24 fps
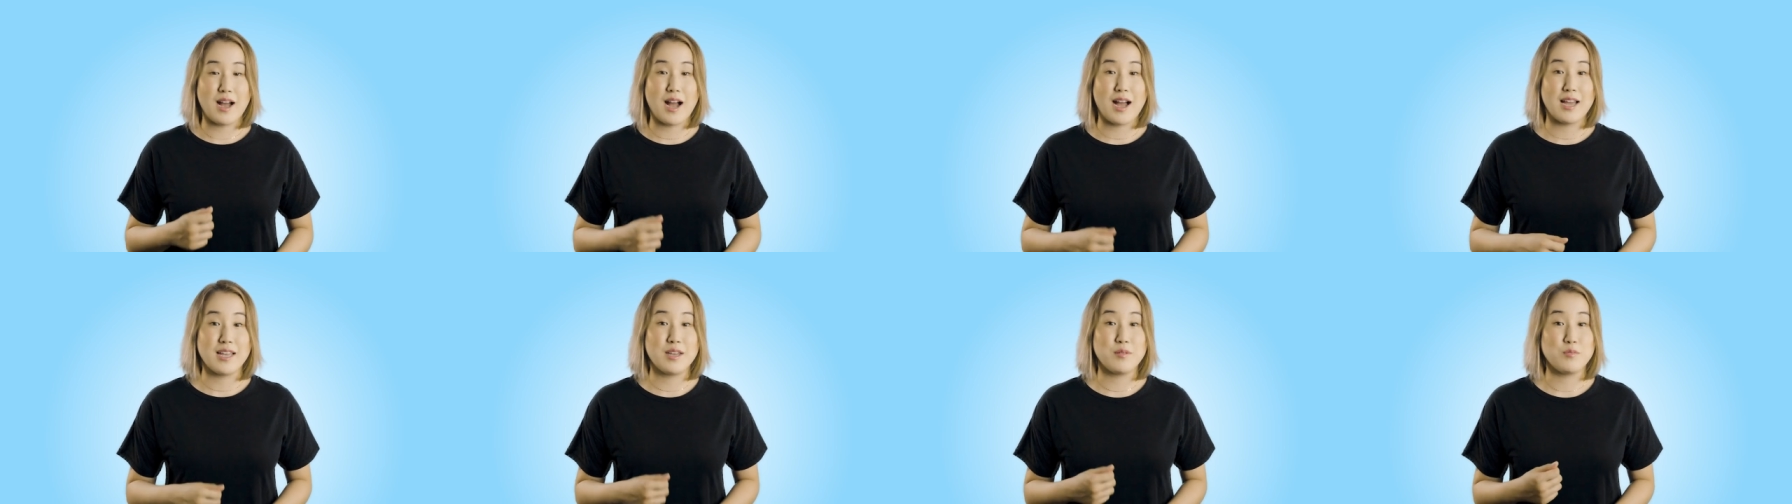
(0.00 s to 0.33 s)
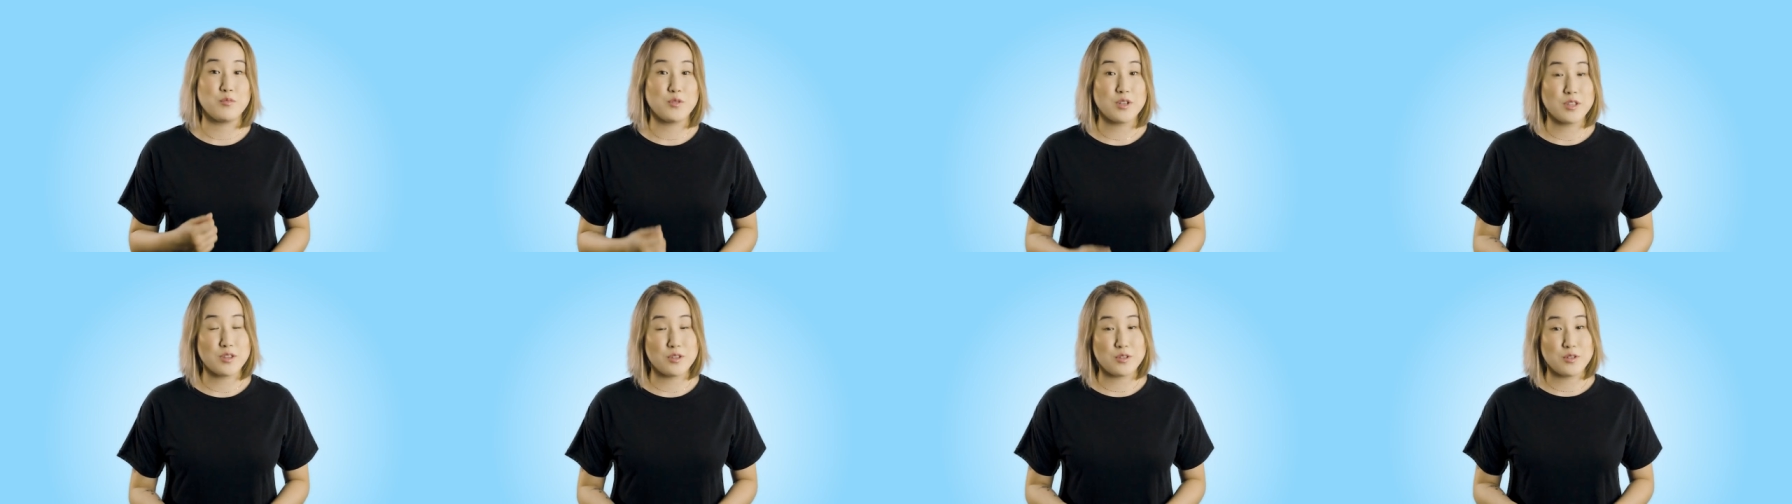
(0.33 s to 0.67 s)
I
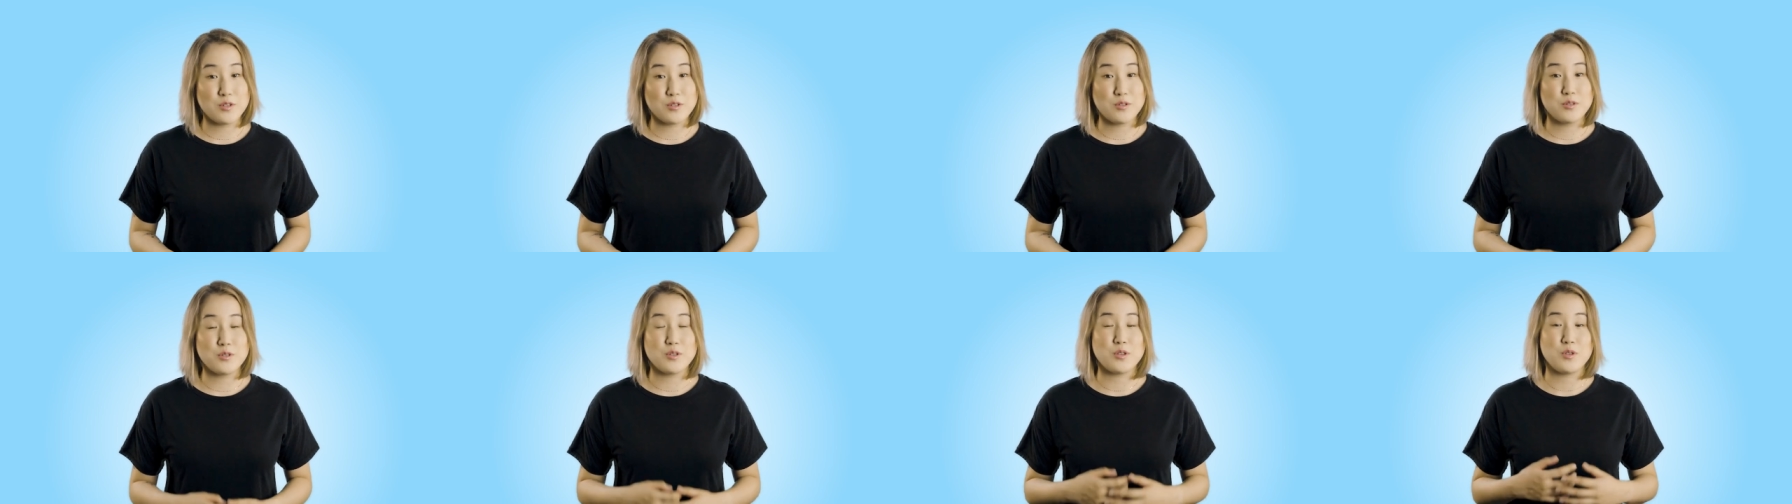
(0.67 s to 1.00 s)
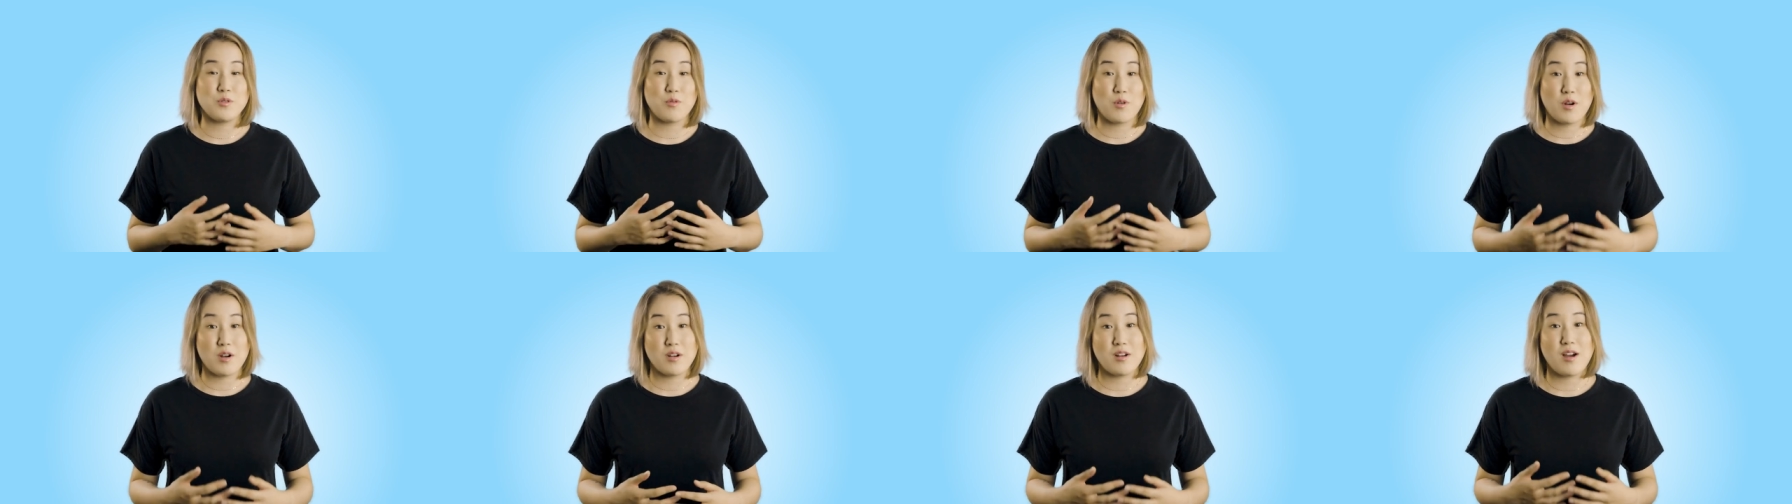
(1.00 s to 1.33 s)
am with you.
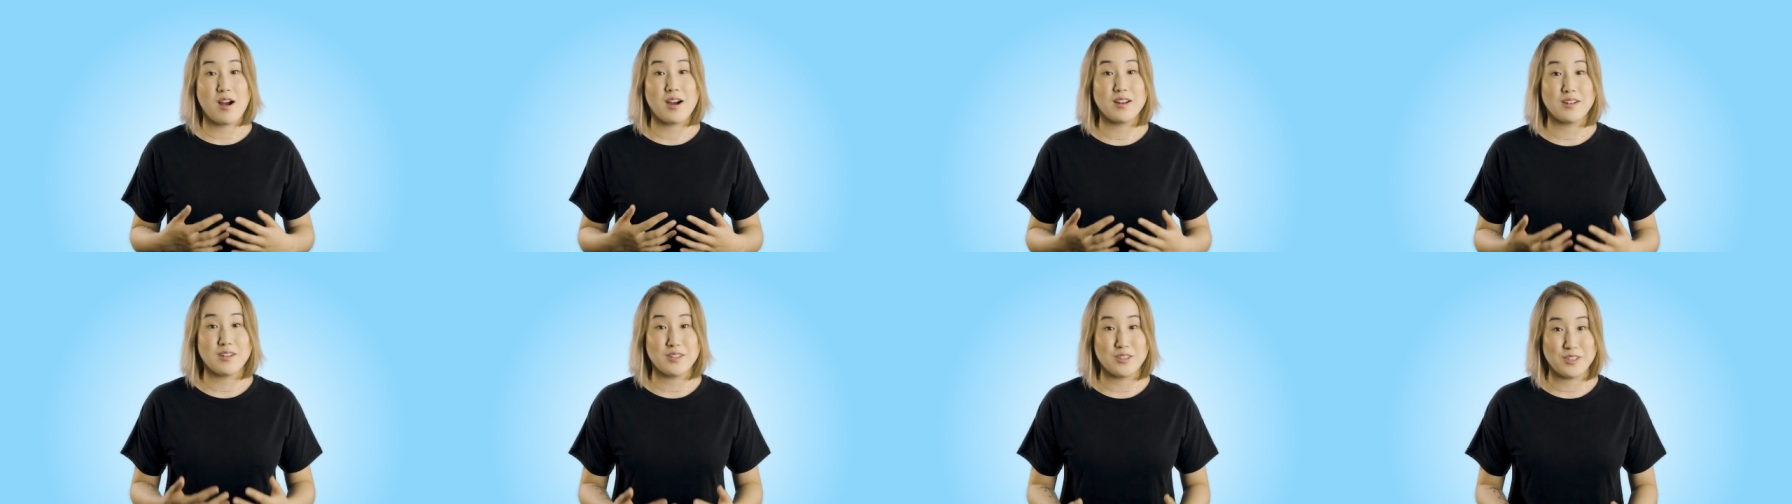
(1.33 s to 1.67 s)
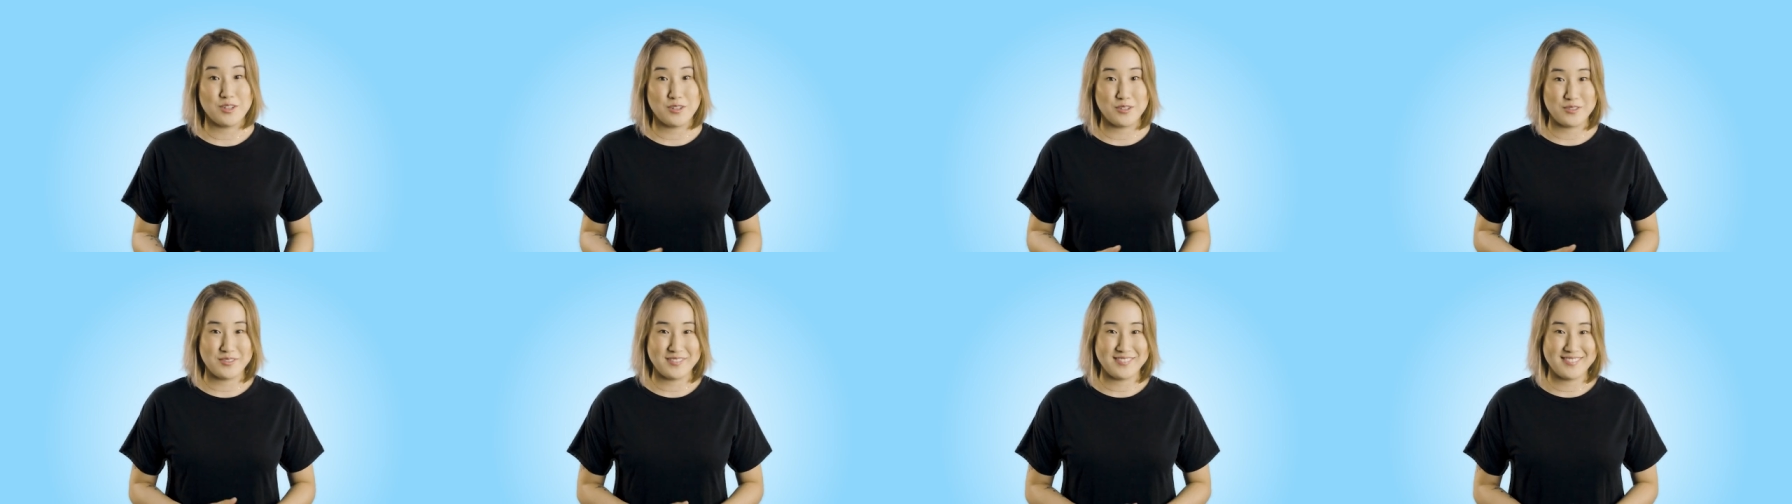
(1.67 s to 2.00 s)
You are not
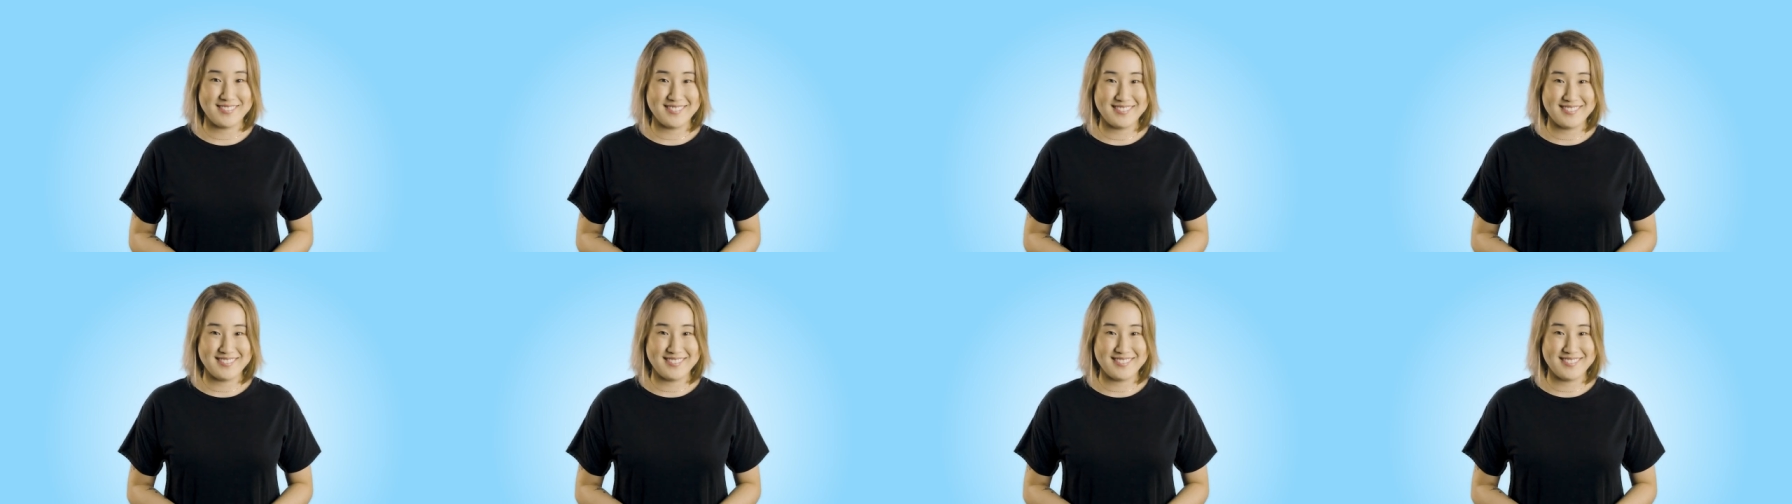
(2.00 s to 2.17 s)
alone.